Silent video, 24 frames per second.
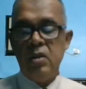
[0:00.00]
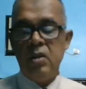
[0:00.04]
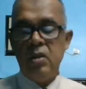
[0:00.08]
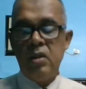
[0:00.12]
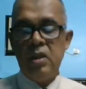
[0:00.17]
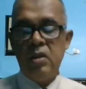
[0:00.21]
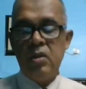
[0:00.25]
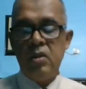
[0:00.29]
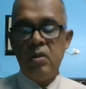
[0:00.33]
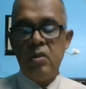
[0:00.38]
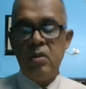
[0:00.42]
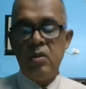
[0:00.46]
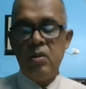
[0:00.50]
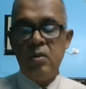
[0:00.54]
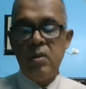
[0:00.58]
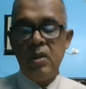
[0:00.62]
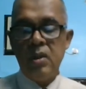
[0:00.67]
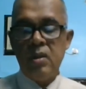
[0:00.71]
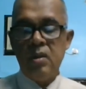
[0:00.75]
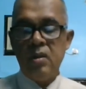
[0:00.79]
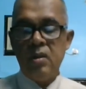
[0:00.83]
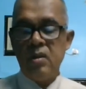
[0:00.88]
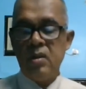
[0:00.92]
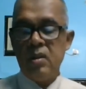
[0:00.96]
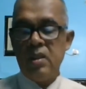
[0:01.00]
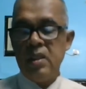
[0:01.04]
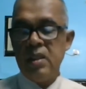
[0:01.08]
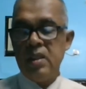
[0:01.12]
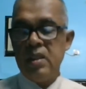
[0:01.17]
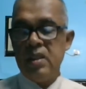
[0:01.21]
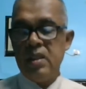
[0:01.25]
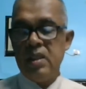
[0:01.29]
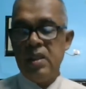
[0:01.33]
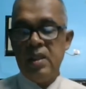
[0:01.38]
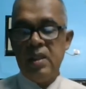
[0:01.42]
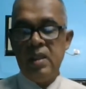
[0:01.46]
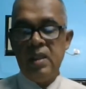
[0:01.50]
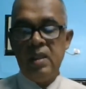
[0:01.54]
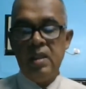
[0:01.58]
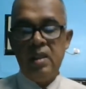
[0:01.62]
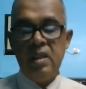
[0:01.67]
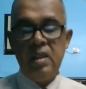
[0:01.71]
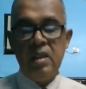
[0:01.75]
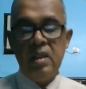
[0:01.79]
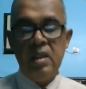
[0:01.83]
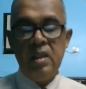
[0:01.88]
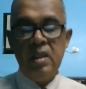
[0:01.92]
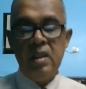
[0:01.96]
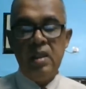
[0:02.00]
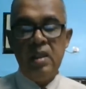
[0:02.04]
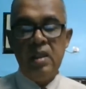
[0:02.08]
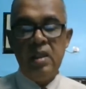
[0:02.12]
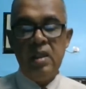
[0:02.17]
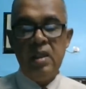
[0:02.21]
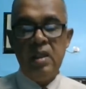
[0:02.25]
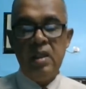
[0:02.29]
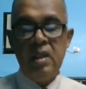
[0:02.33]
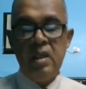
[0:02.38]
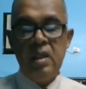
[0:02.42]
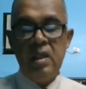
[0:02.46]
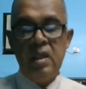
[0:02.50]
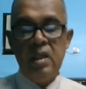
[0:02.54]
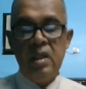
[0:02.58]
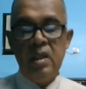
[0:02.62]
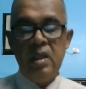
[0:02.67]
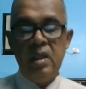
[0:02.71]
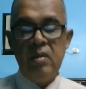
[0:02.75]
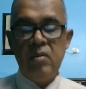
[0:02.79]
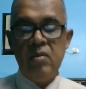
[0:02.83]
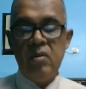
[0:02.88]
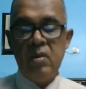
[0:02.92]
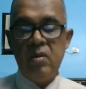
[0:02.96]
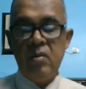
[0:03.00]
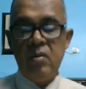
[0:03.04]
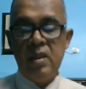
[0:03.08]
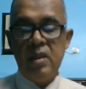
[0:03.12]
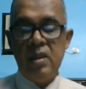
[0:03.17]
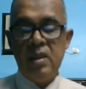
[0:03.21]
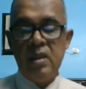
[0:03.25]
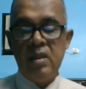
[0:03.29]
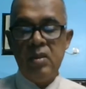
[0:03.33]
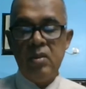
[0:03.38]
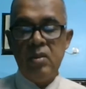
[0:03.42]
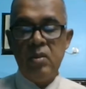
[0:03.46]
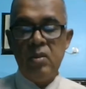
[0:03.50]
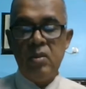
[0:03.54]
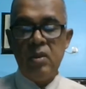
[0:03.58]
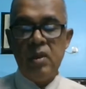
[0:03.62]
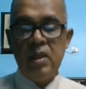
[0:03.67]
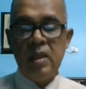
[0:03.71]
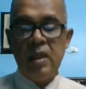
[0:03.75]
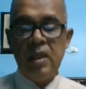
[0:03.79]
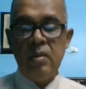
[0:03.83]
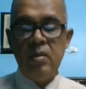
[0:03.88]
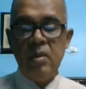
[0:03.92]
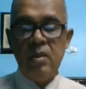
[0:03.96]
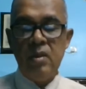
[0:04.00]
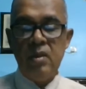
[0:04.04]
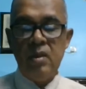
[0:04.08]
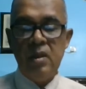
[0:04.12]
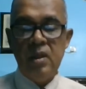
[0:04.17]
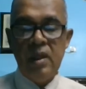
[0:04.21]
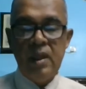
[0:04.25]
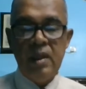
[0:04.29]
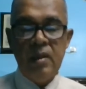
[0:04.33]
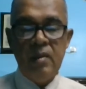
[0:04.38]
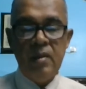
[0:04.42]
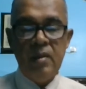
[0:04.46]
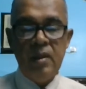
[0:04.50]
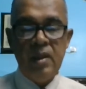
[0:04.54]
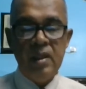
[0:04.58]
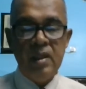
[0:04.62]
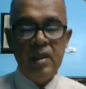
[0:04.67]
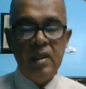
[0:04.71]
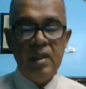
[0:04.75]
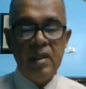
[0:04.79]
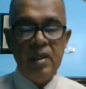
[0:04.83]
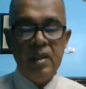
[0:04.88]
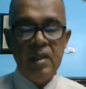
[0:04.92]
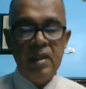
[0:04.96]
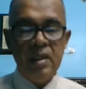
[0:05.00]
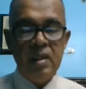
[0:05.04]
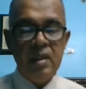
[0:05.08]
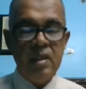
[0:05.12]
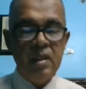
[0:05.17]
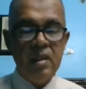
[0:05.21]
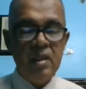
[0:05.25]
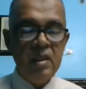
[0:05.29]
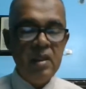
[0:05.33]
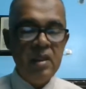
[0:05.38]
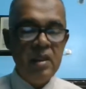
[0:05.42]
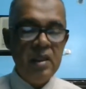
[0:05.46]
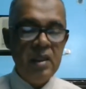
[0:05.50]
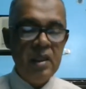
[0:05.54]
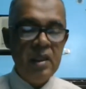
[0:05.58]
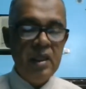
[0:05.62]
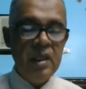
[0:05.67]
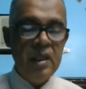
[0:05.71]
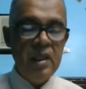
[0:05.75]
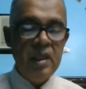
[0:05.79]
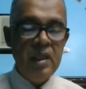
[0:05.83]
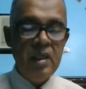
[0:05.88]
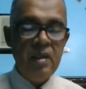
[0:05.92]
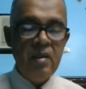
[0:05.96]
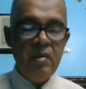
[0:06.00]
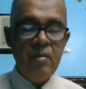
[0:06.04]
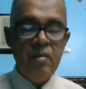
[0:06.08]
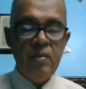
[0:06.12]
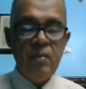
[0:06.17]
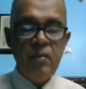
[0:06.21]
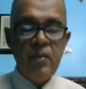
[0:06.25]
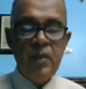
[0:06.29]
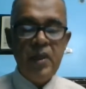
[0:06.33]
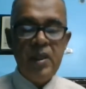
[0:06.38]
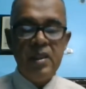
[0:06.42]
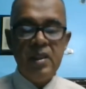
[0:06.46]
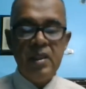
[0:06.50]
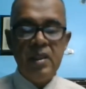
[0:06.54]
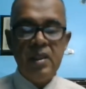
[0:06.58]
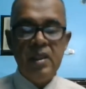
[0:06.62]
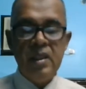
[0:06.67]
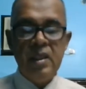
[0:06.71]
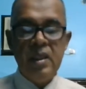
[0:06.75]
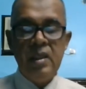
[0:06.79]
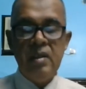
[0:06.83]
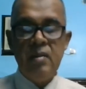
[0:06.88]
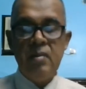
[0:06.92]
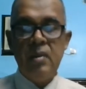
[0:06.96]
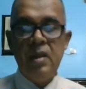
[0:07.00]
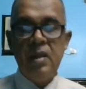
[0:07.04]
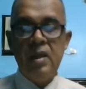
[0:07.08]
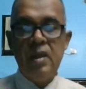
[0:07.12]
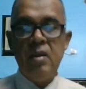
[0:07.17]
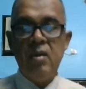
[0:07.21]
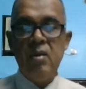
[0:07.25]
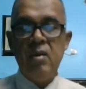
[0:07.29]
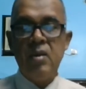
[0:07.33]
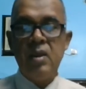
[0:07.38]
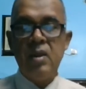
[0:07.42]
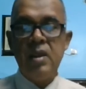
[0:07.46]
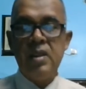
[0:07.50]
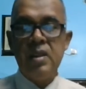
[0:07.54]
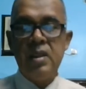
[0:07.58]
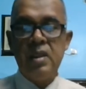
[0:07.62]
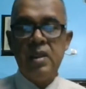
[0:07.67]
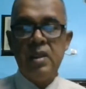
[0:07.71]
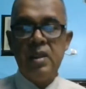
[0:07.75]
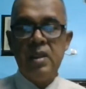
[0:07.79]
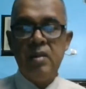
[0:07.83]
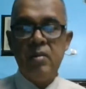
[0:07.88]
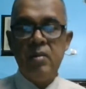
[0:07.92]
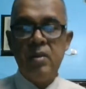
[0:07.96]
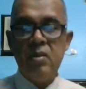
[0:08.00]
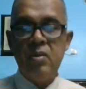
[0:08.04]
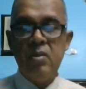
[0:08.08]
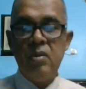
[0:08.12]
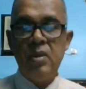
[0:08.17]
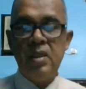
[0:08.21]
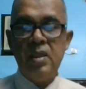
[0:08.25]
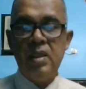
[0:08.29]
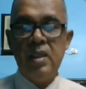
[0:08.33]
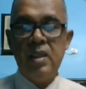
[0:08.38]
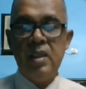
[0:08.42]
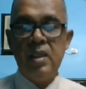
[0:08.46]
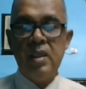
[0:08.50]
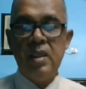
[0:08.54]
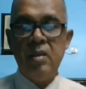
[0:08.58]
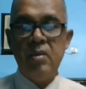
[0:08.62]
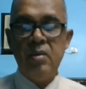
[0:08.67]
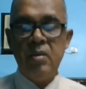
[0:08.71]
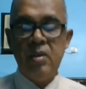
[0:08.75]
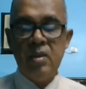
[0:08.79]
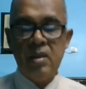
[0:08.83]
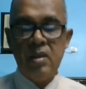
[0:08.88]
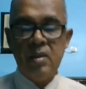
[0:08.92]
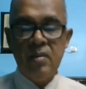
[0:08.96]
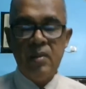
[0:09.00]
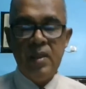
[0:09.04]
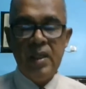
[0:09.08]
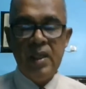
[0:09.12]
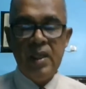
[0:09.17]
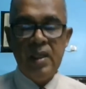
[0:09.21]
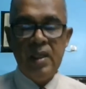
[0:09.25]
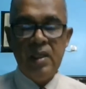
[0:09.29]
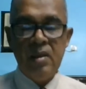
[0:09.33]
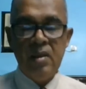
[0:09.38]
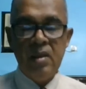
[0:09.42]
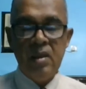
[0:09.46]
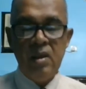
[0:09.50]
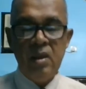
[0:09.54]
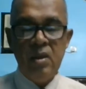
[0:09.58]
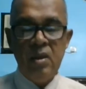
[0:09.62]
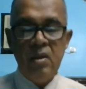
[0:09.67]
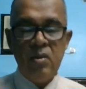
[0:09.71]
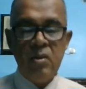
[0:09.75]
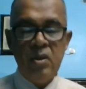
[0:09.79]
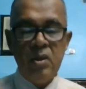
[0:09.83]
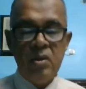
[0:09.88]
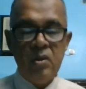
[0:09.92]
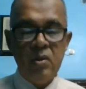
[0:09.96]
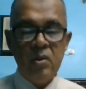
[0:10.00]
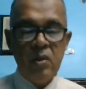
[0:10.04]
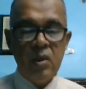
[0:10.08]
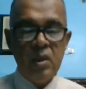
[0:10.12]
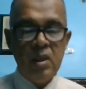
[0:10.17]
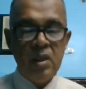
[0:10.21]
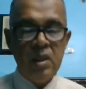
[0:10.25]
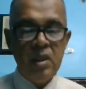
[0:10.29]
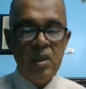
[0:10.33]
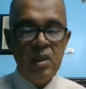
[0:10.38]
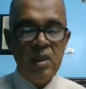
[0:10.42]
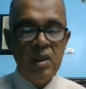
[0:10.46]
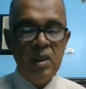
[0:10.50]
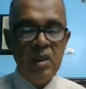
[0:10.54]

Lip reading: this should be consistent. Information should come on the labeling. A patient name and location, that means which area, which bed, which ward.